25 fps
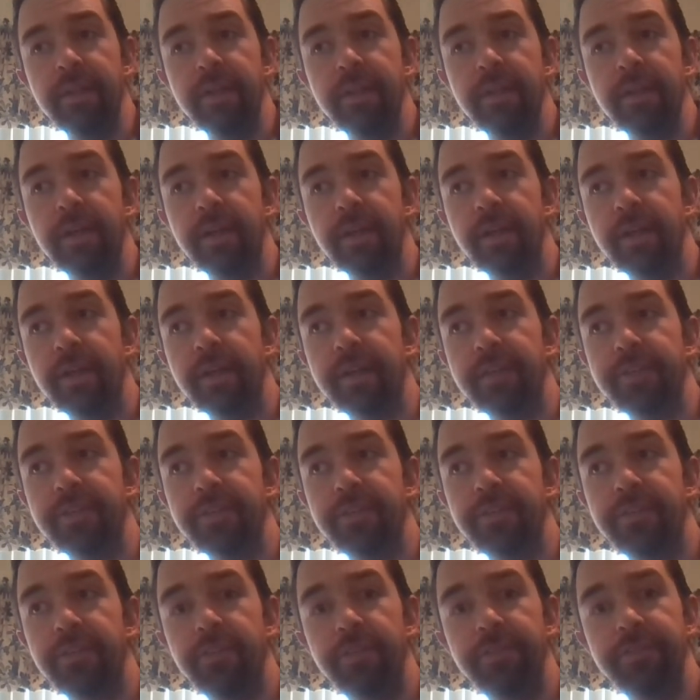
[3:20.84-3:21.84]

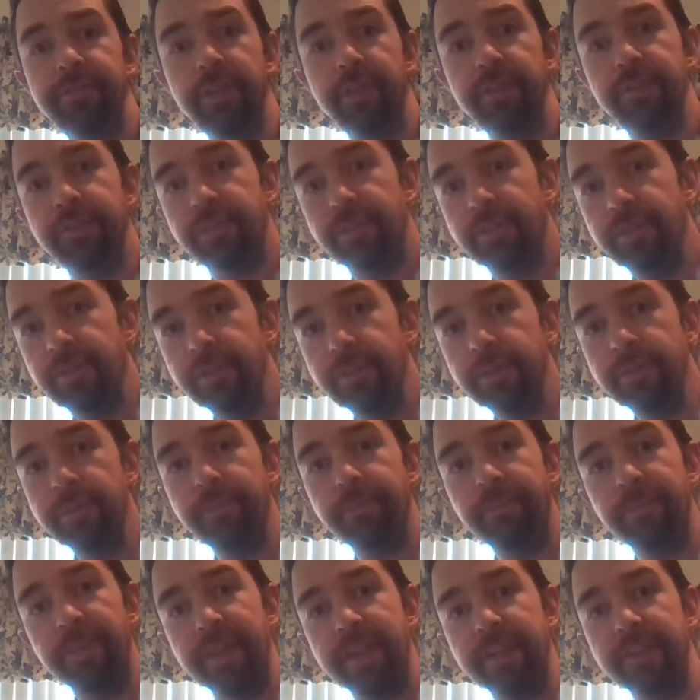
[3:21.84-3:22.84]
So you've done 2
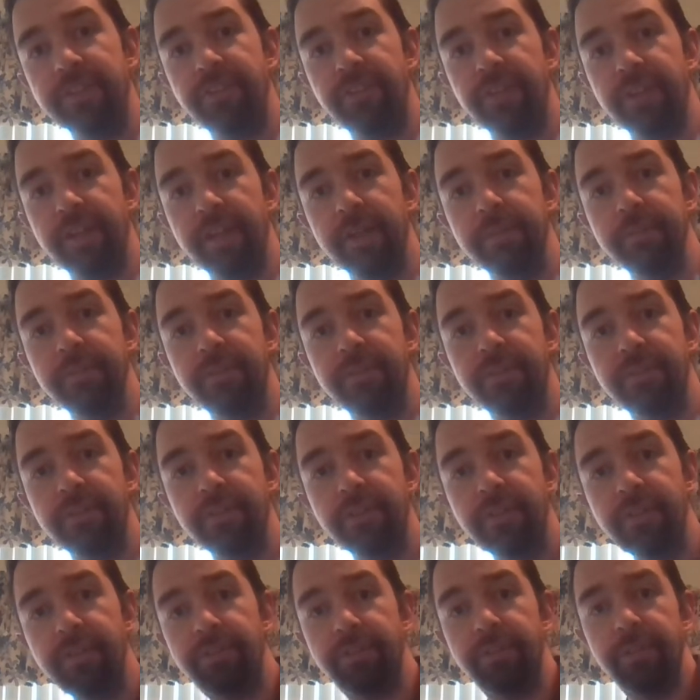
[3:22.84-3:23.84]
exams
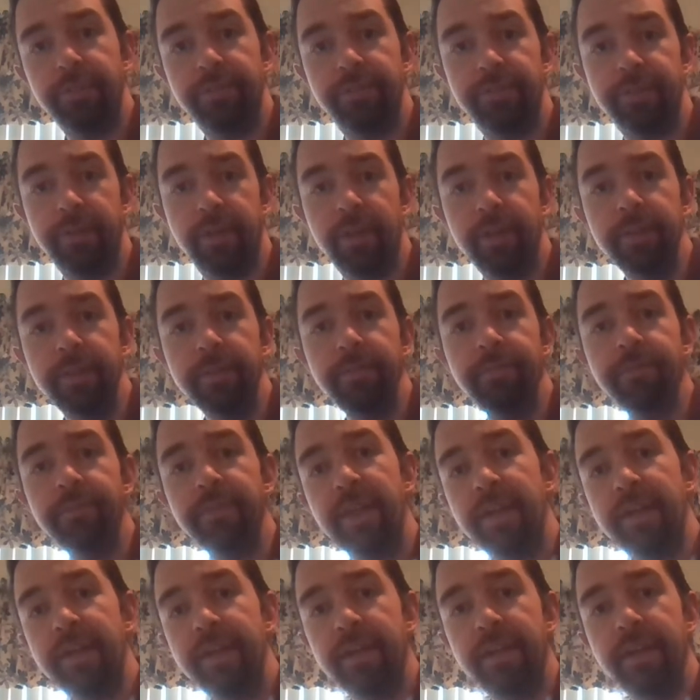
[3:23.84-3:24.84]
so far.
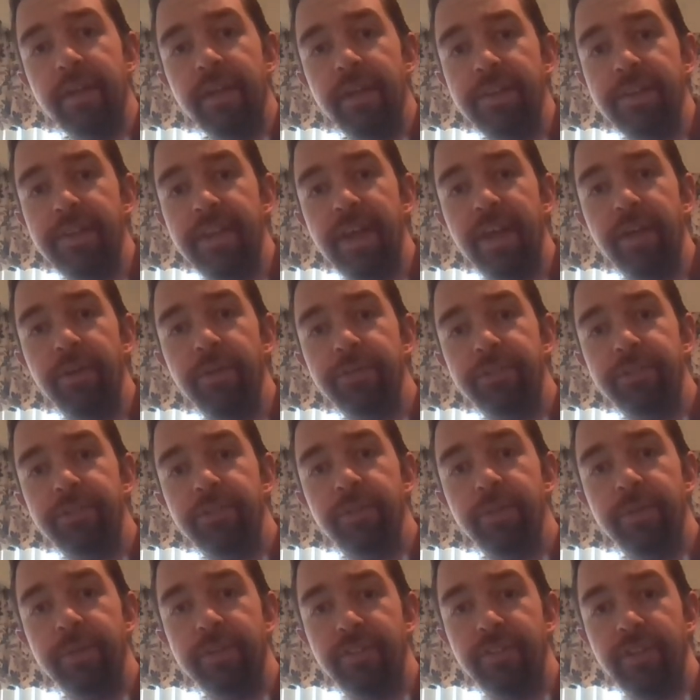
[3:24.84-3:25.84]
Those
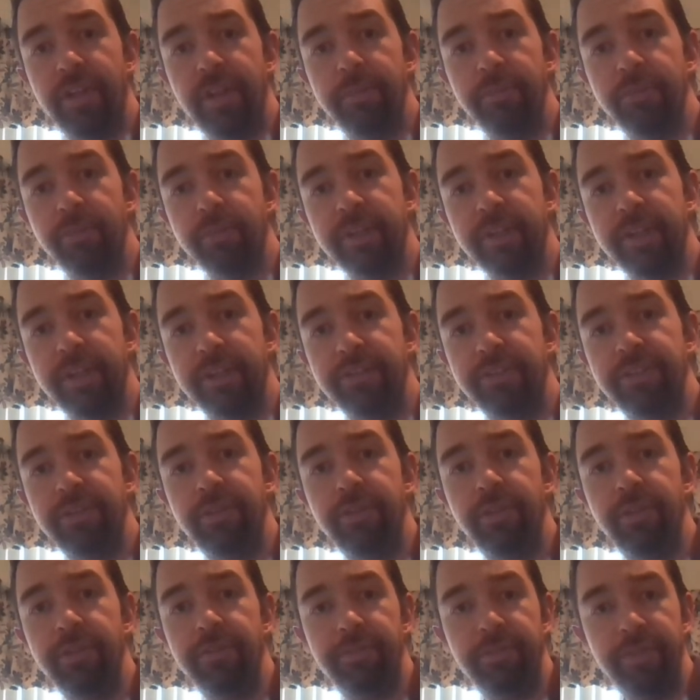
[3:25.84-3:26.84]
2 exams will
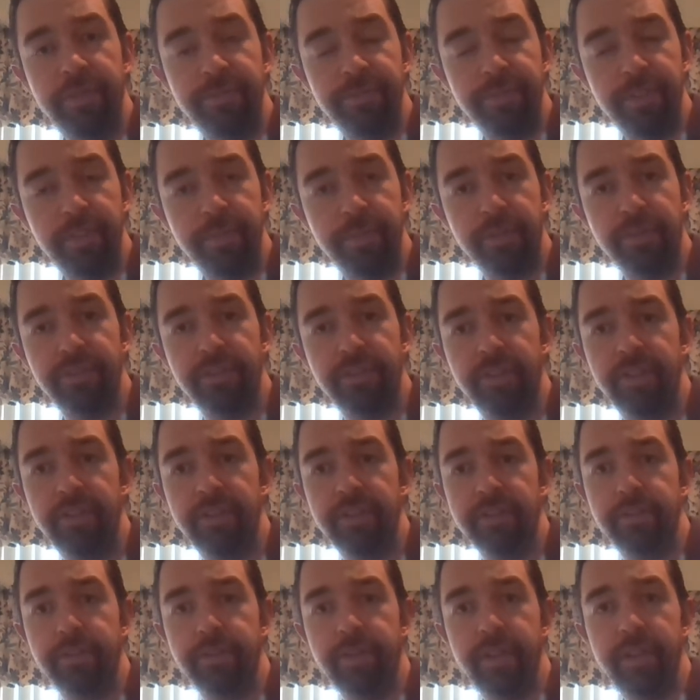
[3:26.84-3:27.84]
constitute 50% of your
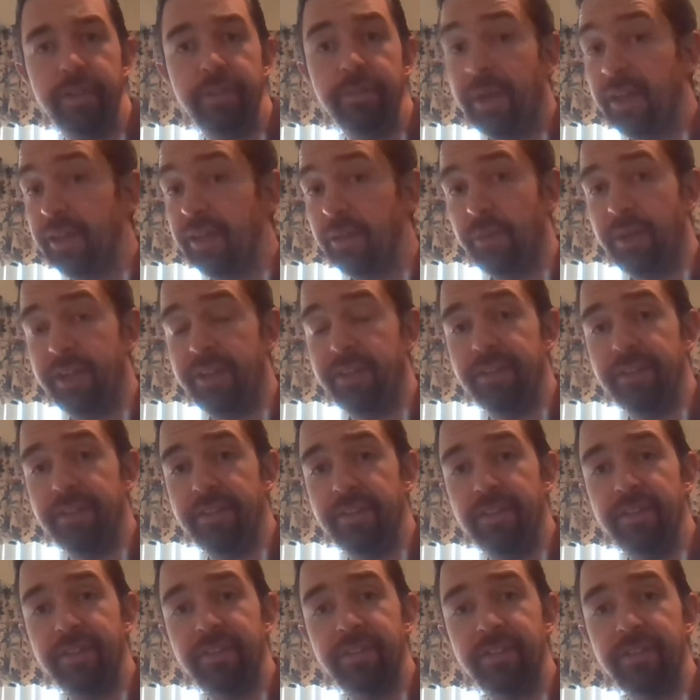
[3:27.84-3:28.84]
grade. By the way,
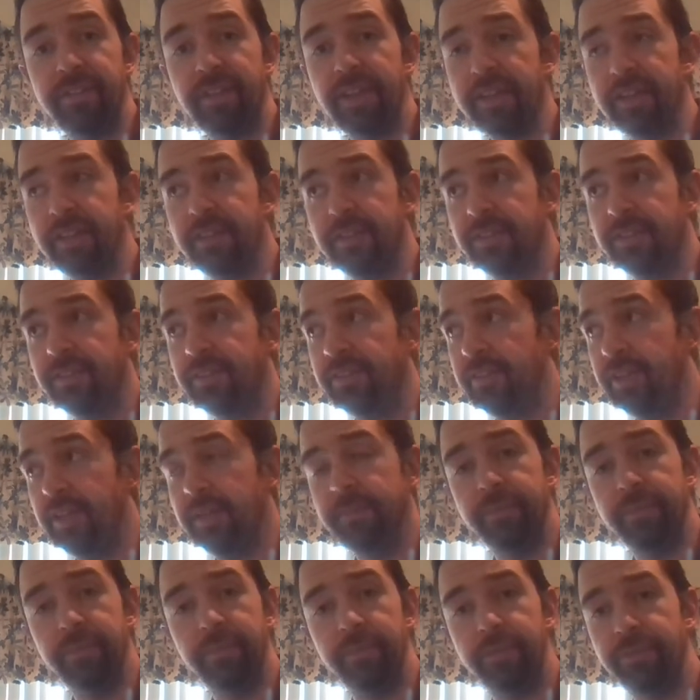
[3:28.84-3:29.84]
the second
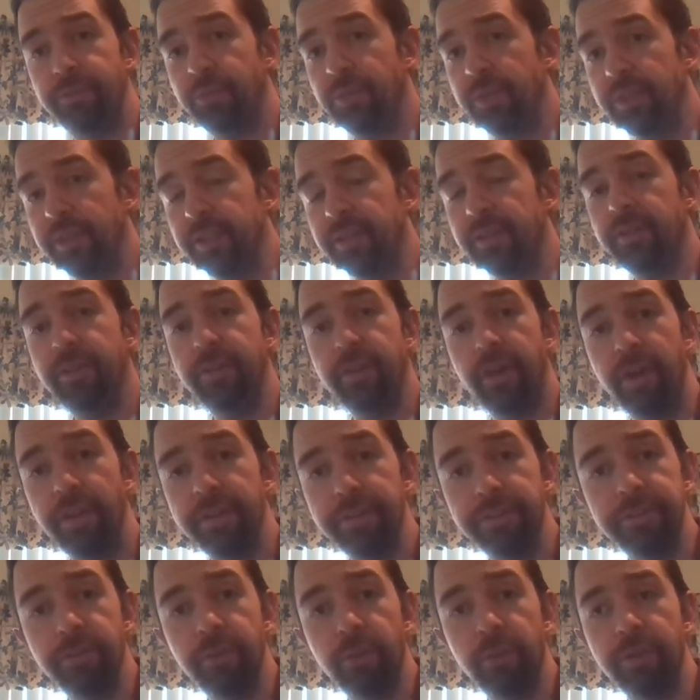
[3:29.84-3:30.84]
exam was really good. All the
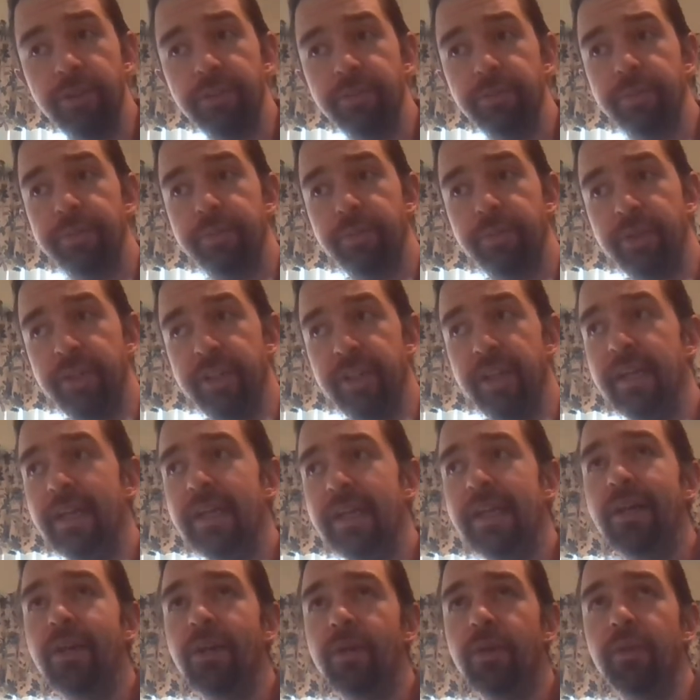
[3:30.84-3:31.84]
scores were pretty...
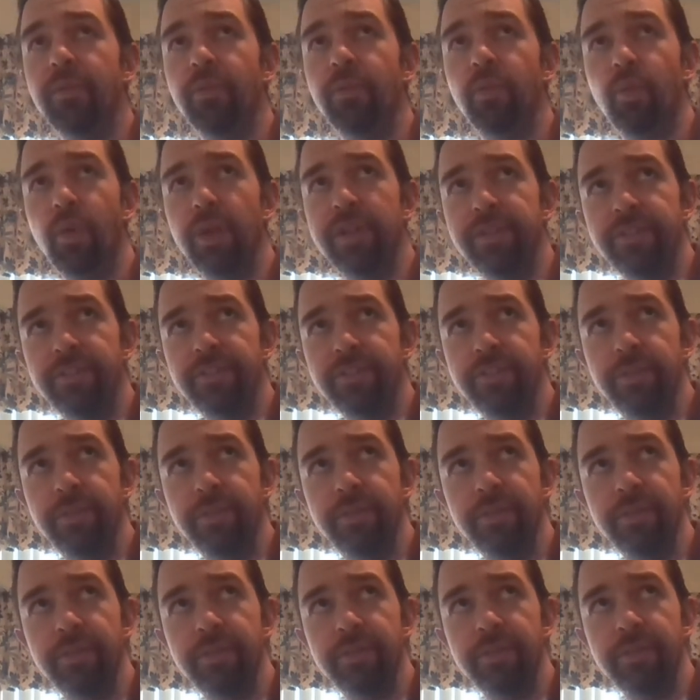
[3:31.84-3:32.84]
One
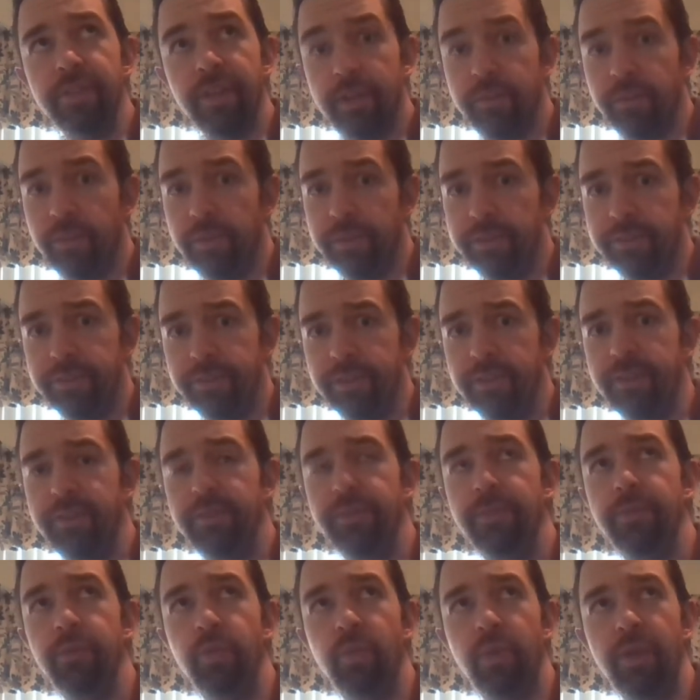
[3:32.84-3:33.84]
student, I won't say
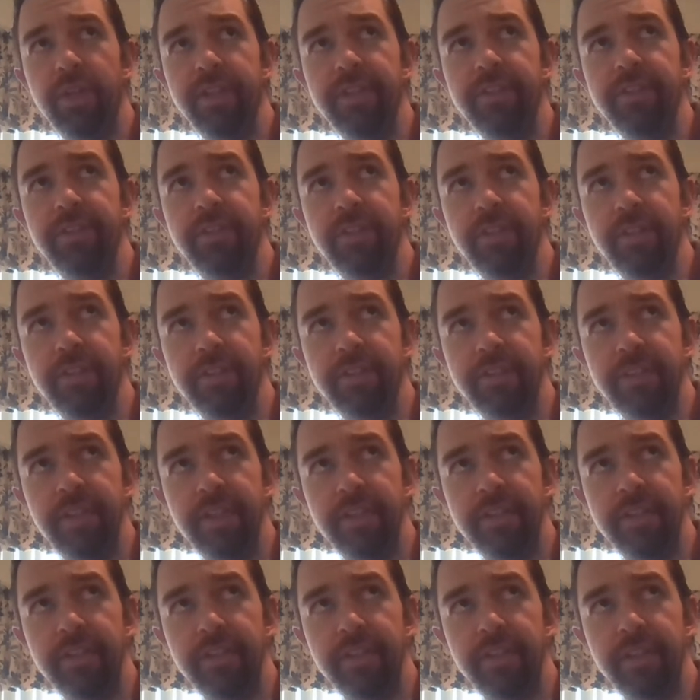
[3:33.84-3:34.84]
who, one did
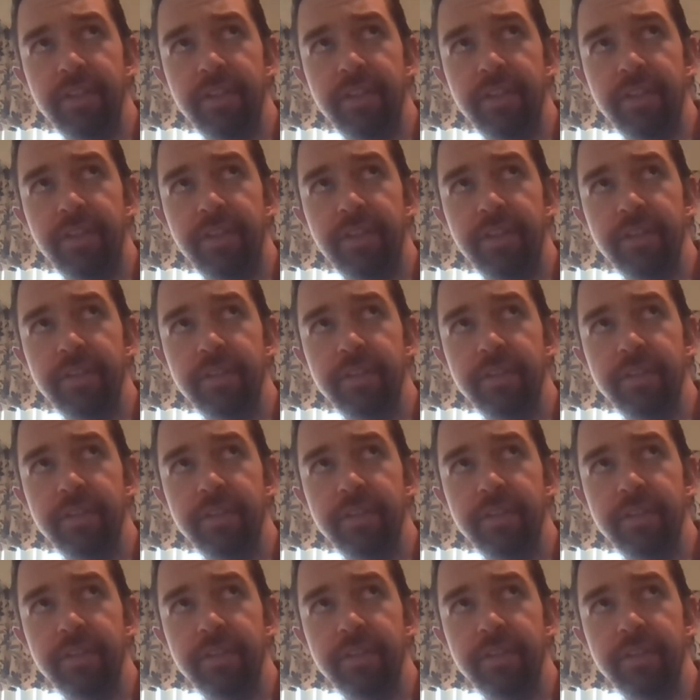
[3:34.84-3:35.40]
get, I think,